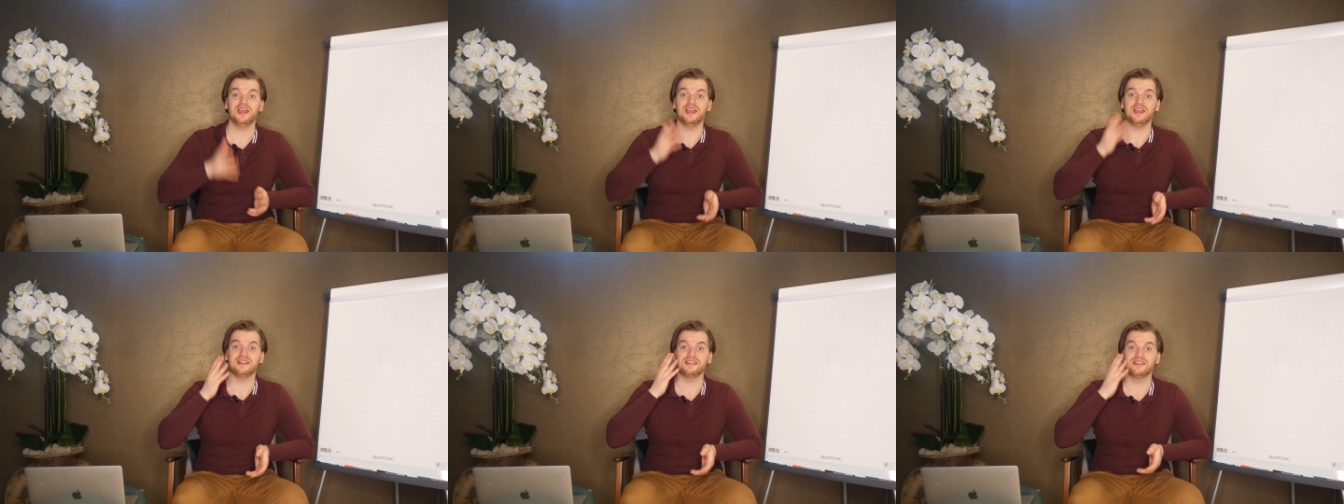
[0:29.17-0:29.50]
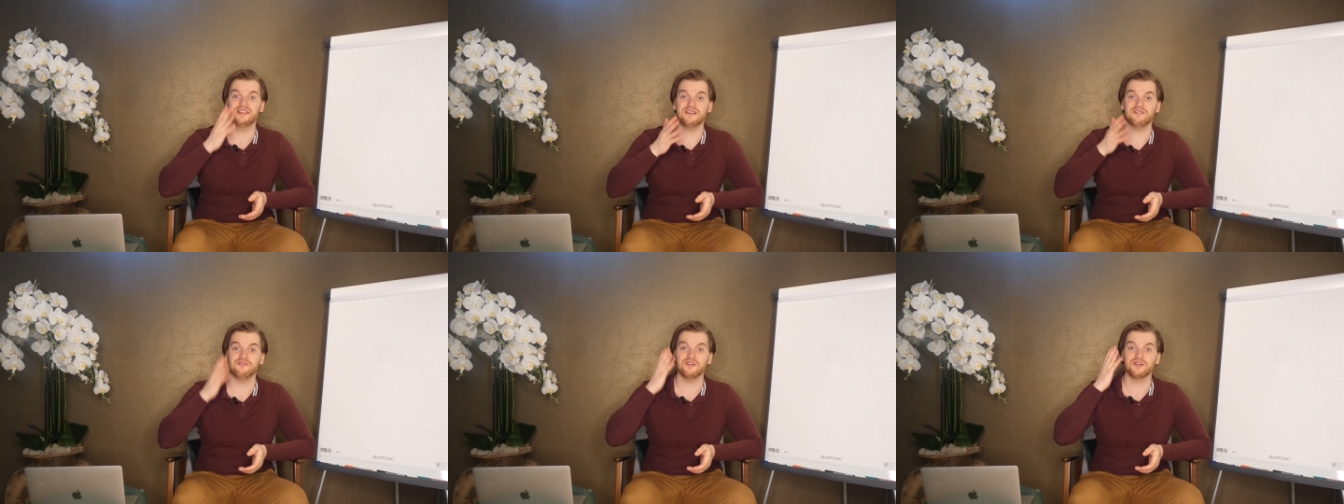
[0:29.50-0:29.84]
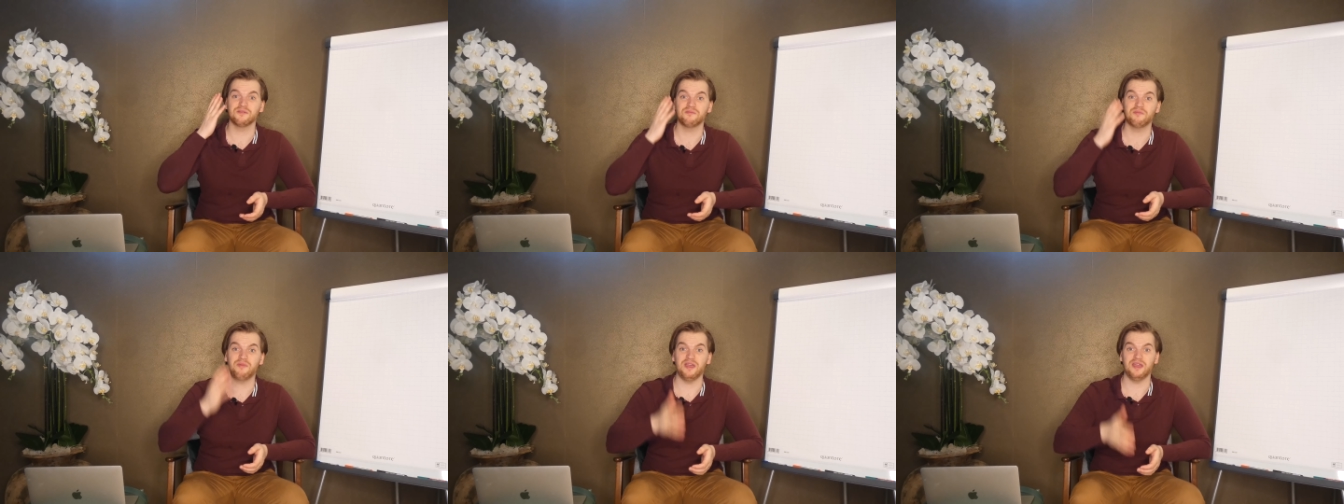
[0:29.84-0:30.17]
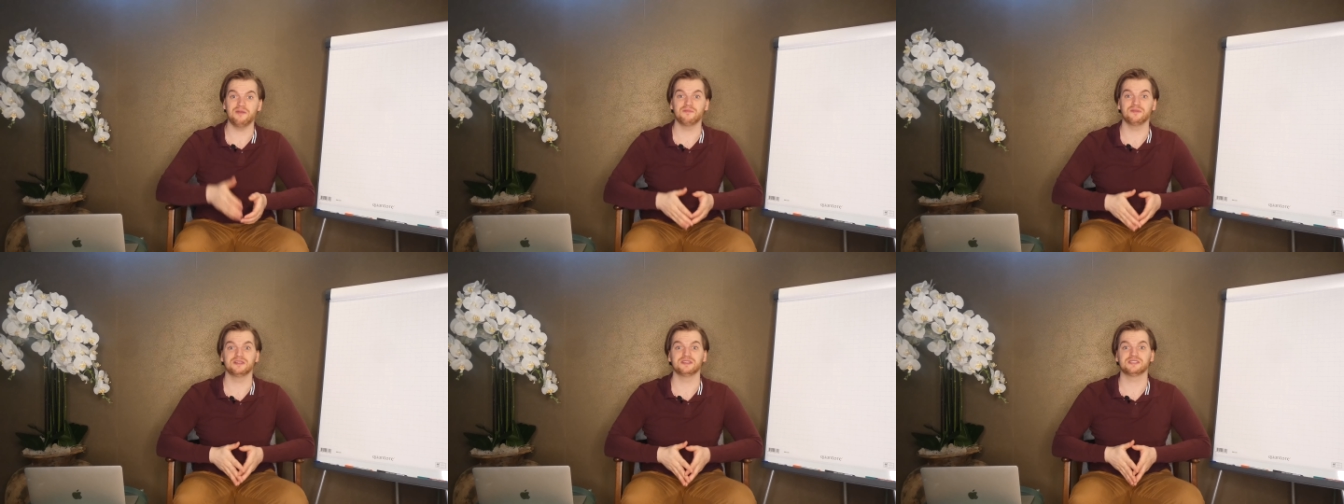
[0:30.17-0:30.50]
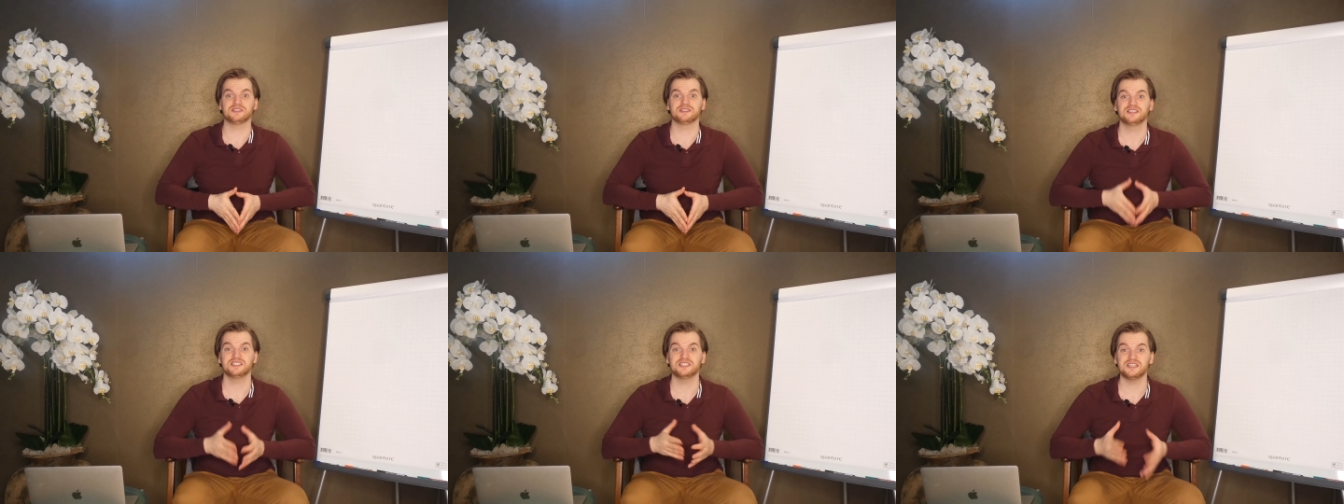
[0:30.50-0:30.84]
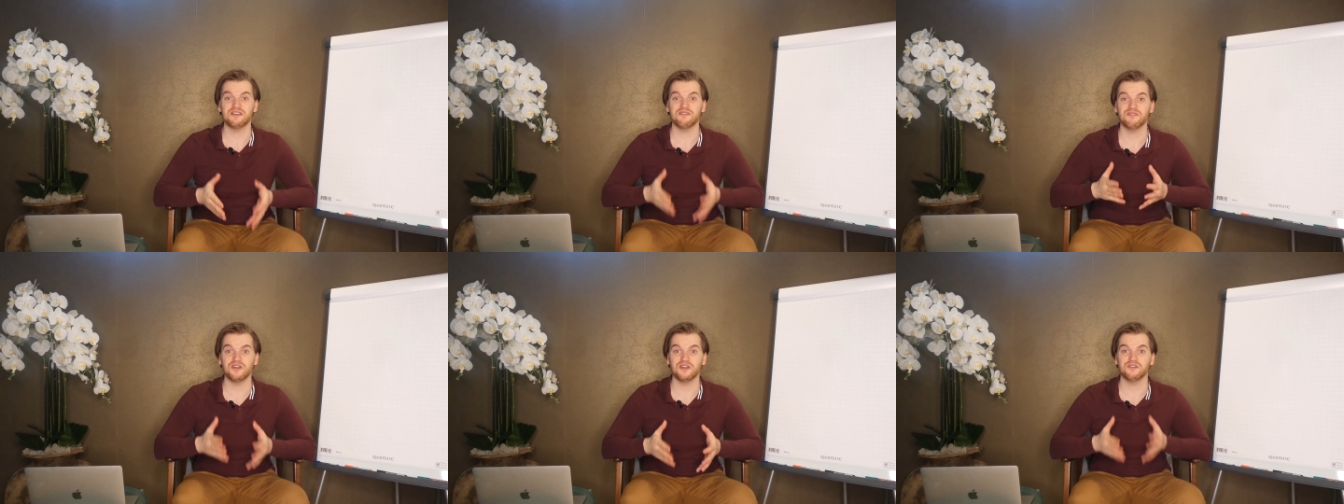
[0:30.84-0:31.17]
in dividend payments.
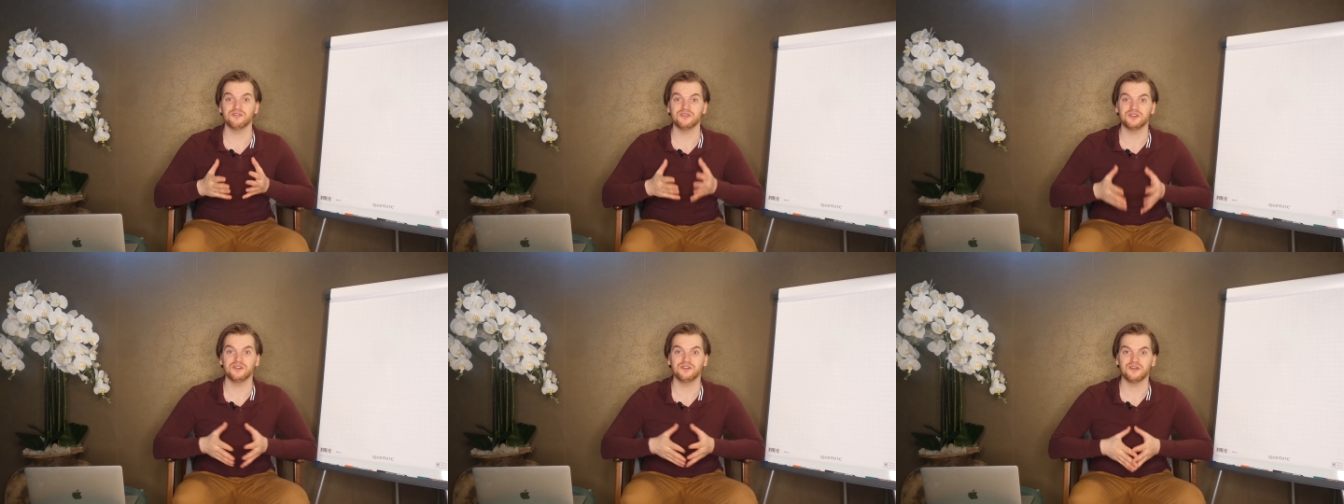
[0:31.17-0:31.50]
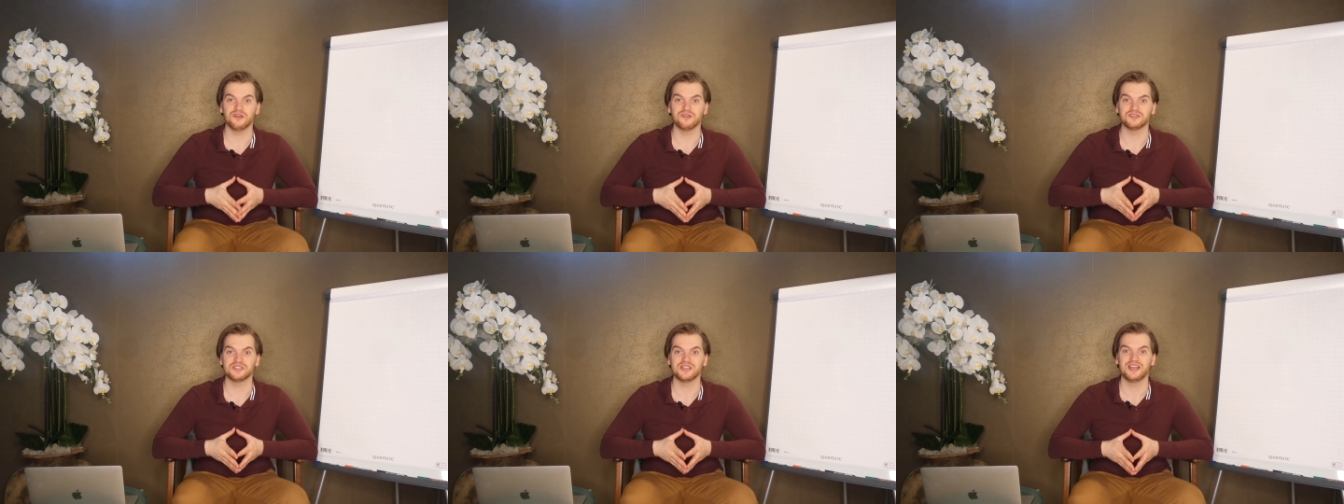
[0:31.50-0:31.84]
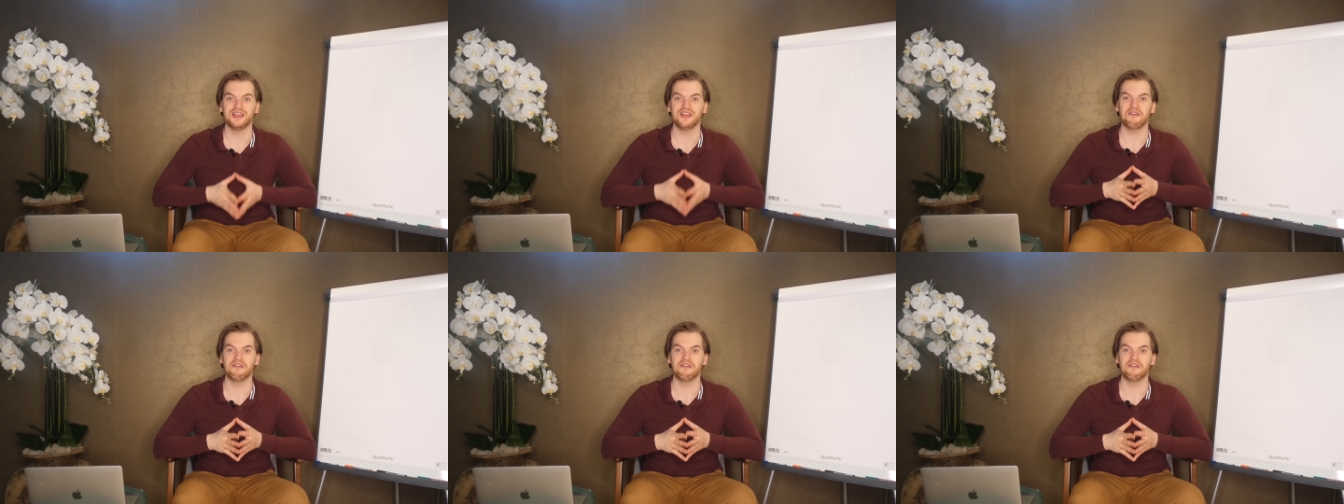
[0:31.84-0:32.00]
seven hundred euros.